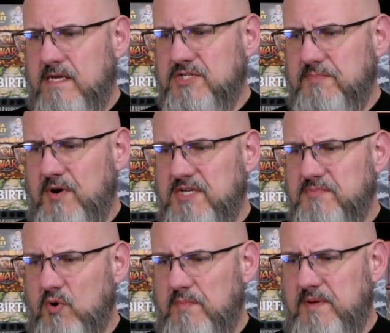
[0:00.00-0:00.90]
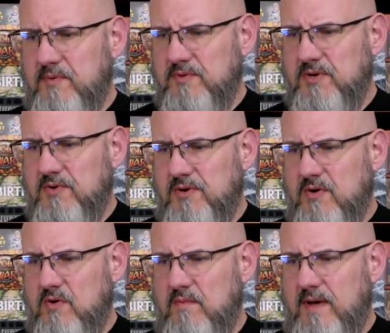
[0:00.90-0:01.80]
Surprised more people don't
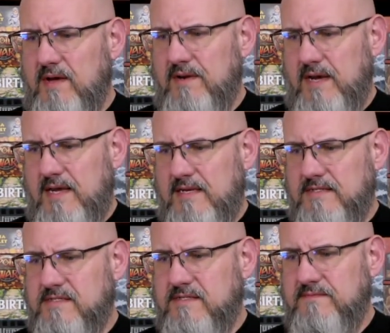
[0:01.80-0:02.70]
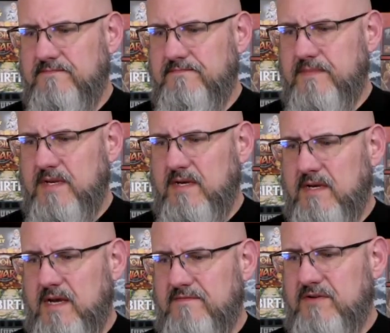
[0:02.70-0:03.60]
know about Dized.
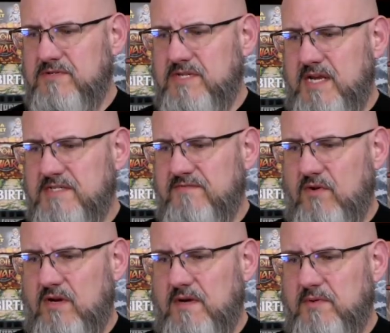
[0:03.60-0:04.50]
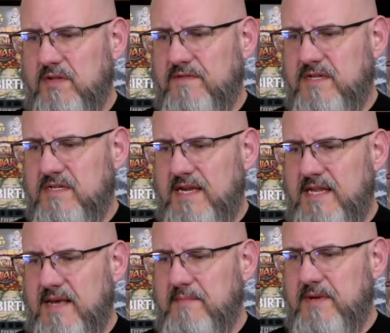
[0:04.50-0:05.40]
I've used Dized for a couple of the
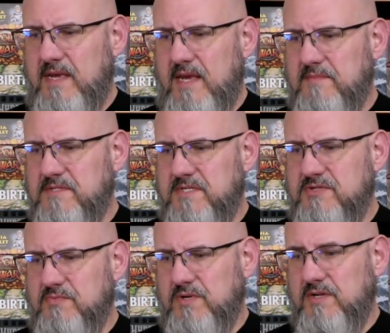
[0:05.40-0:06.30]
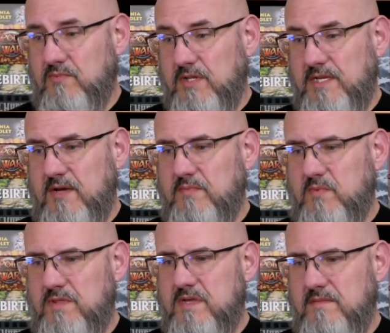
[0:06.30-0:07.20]
Tiny Epic games. It really helped
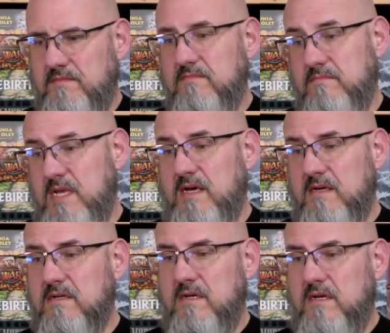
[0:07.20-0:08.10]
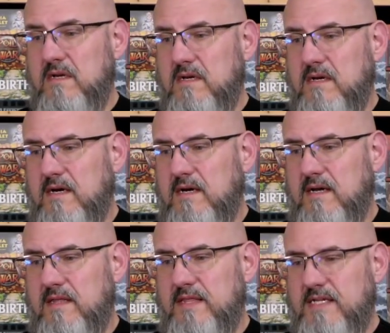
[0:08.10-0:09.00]
with them. Yeah,
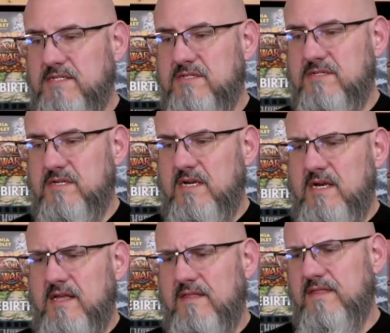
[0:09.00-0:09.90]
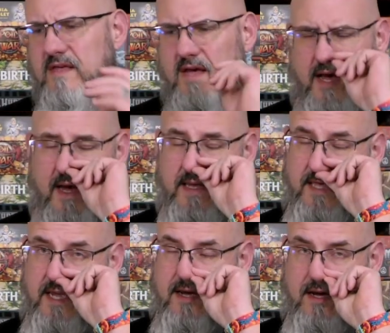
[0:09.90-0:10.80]
and that's. I
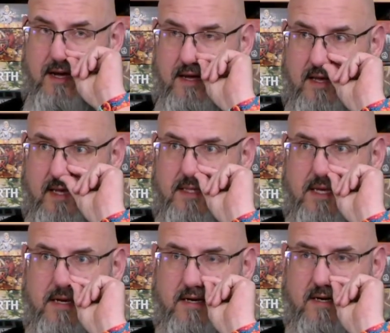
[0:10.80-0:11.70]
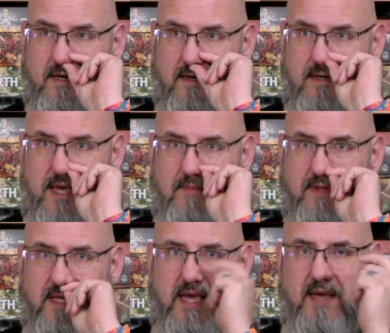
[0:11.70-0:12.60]
think
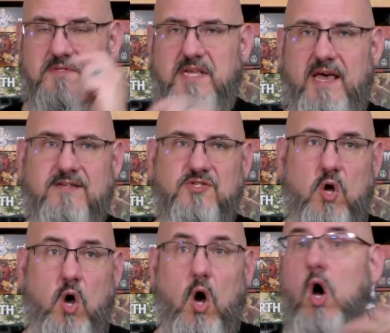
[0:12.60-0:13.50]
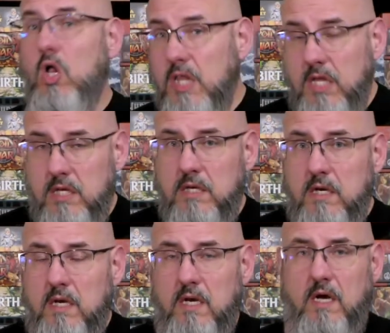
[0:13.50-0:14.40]
Gameling Games has all
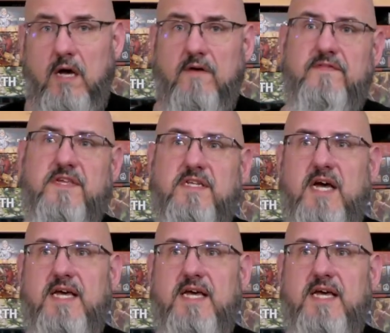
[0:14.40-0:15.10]
of the